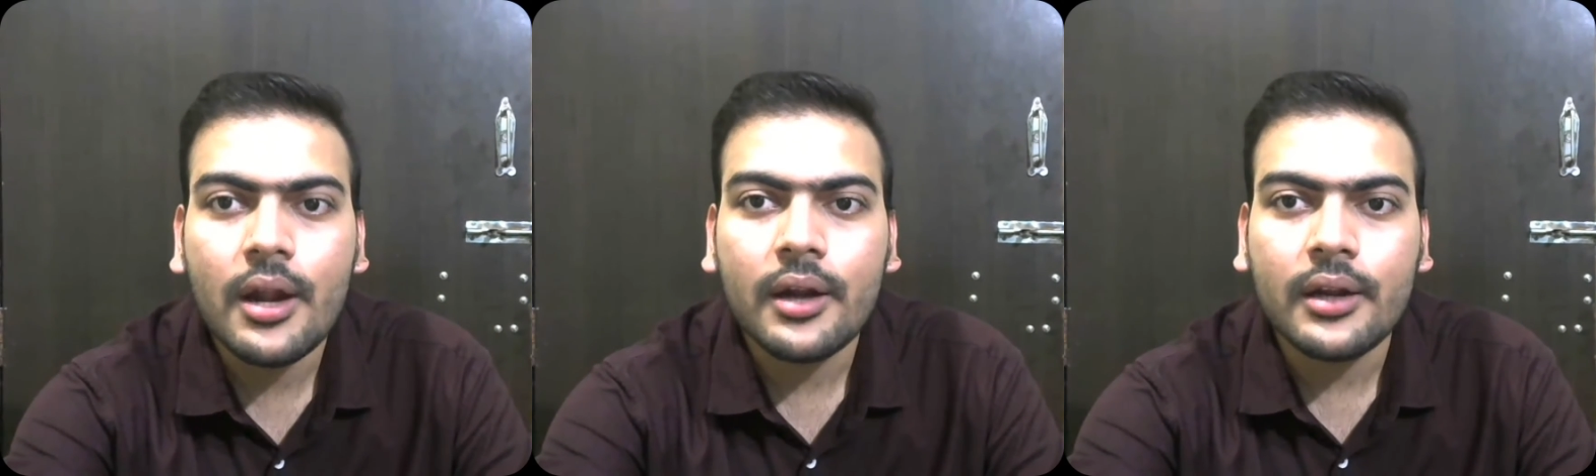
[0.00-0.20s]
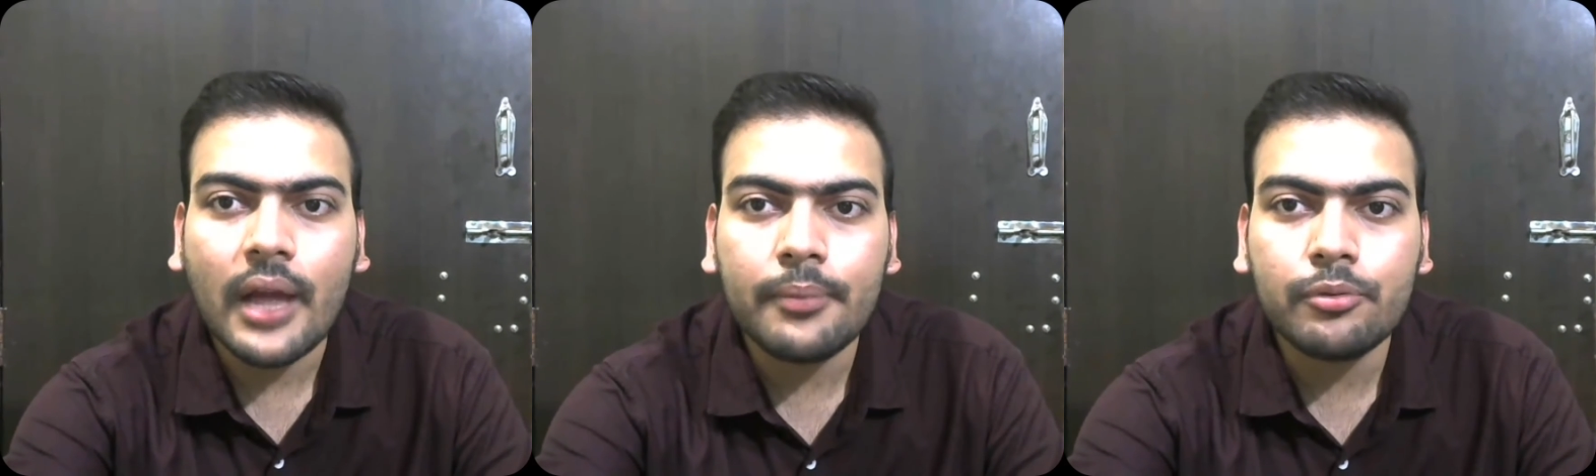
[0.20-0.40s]

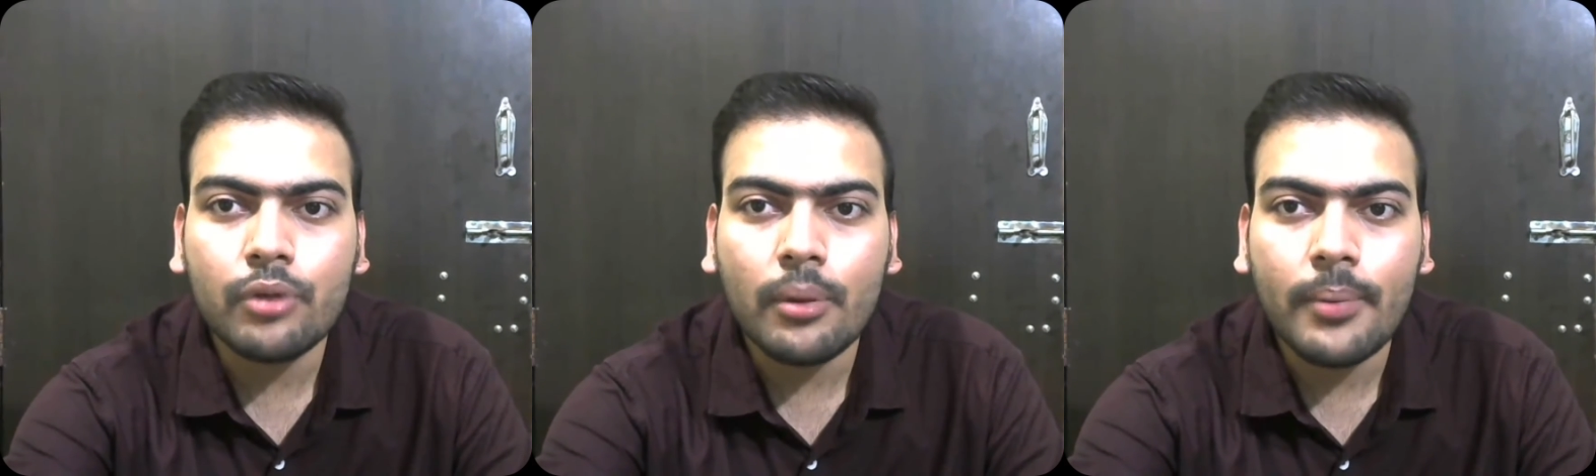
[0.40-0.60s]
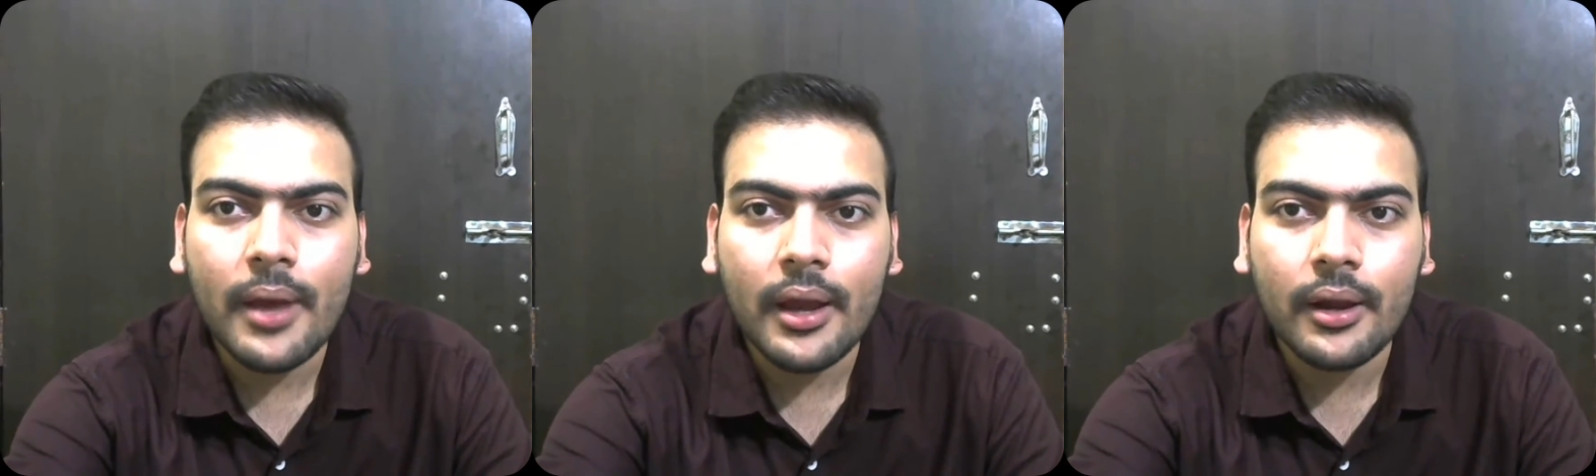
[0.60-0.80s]
types
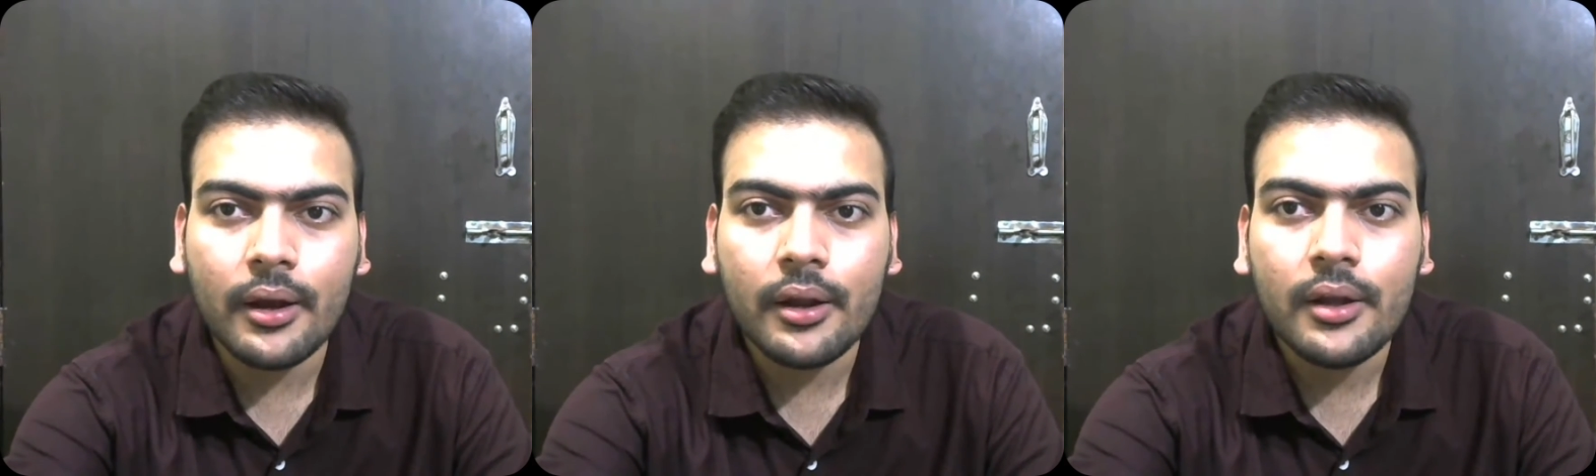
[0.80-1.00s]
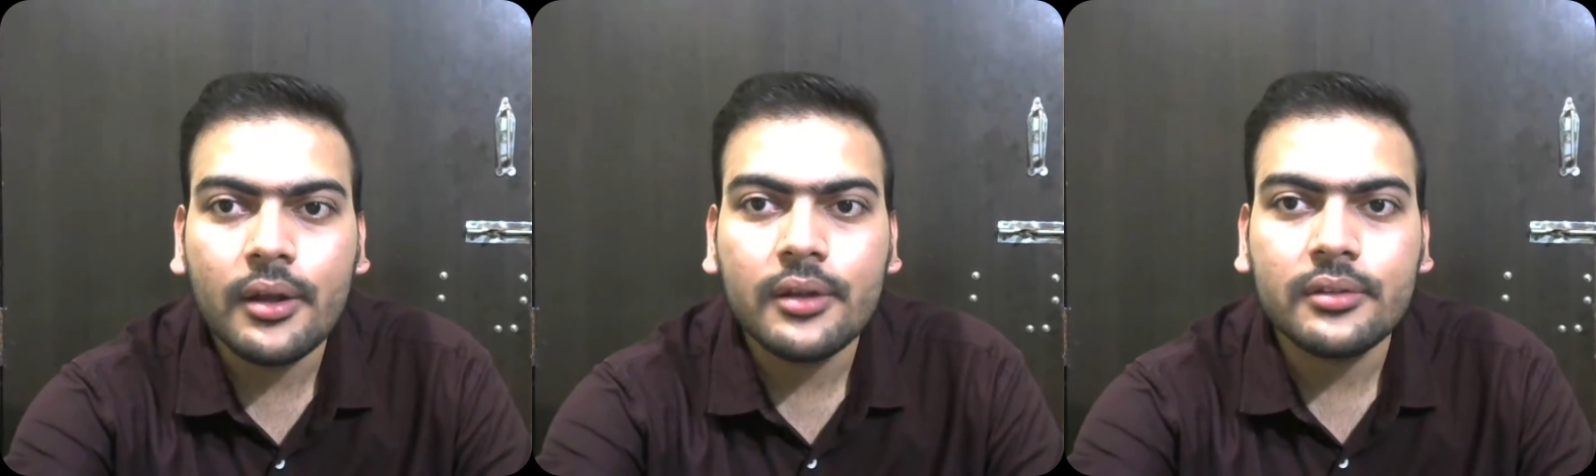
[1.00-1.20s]
of
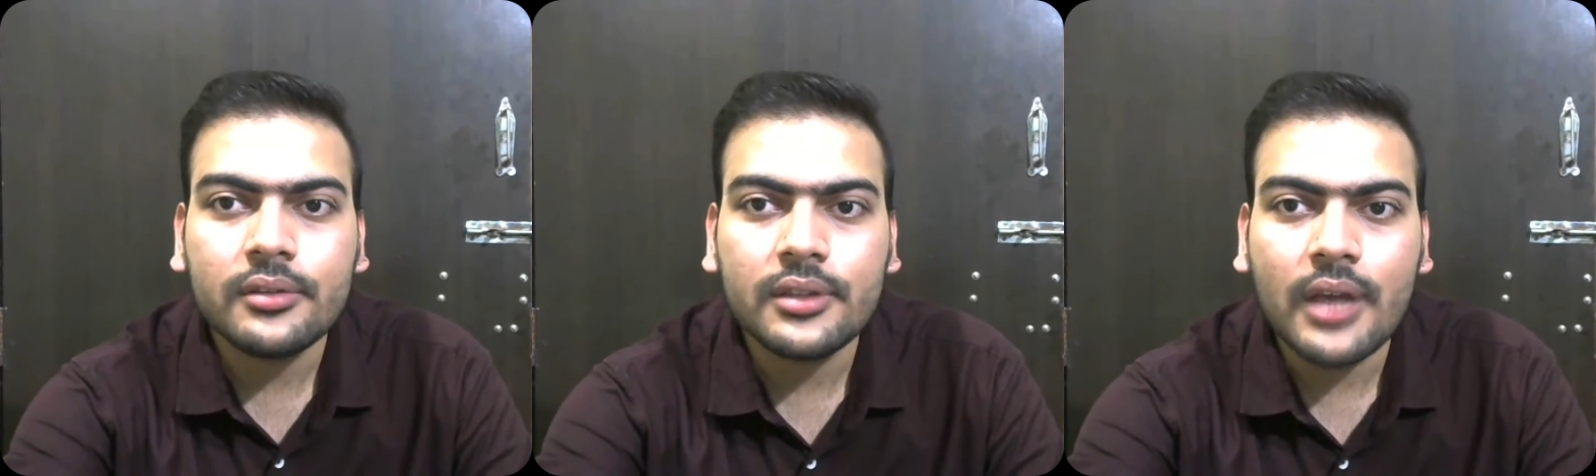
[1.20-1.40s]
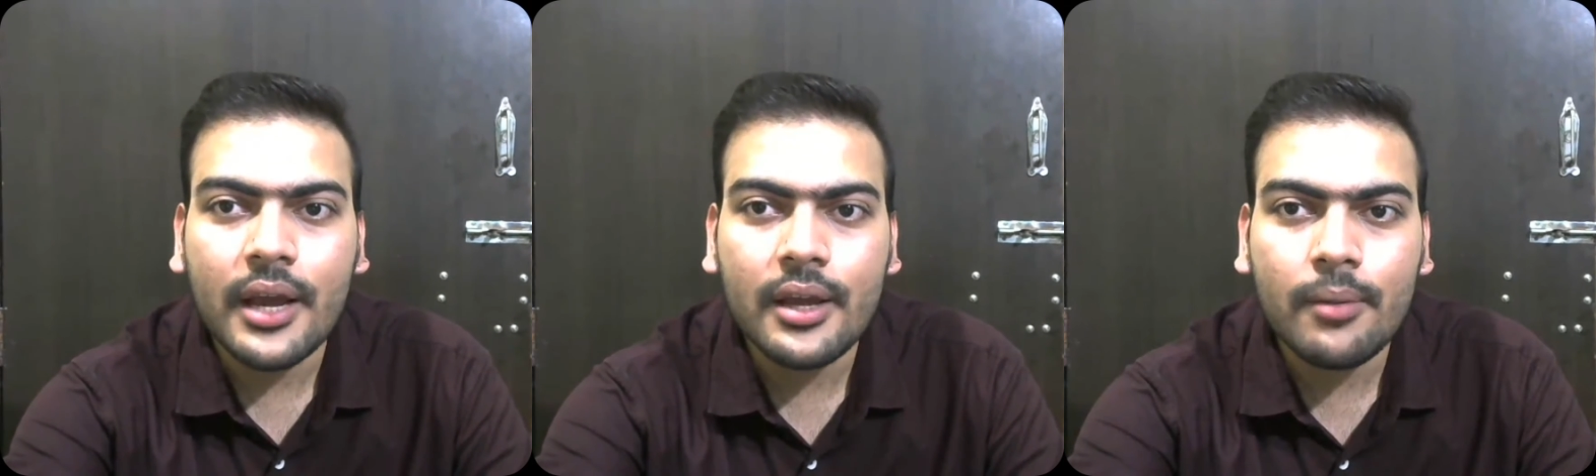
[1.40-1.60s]
hacker,
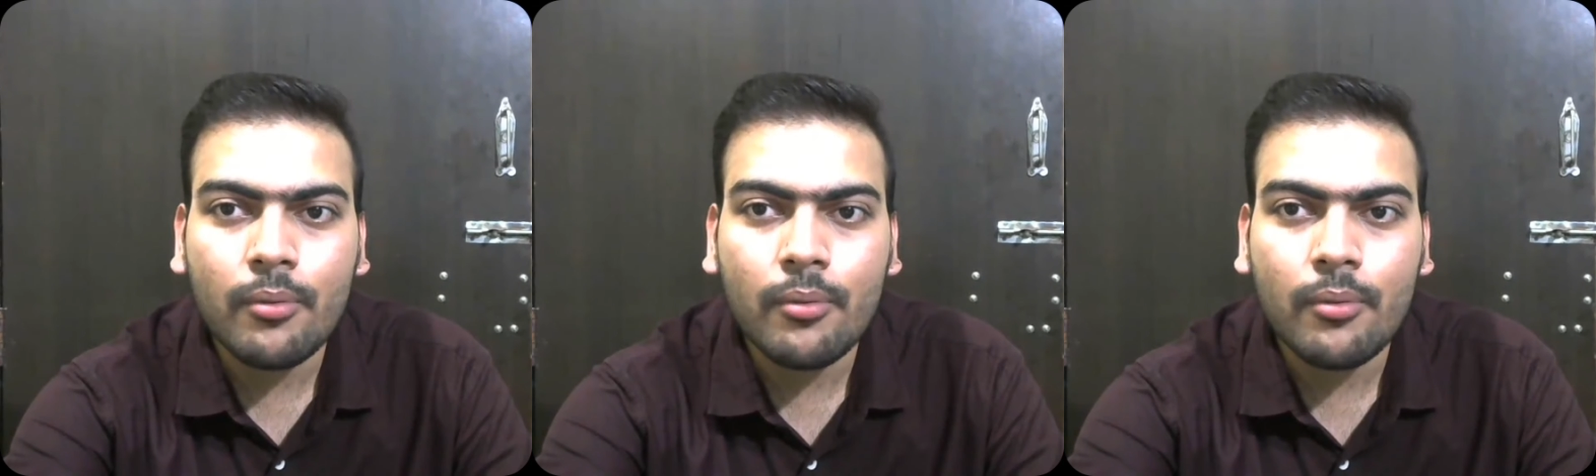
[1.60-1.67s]
CIA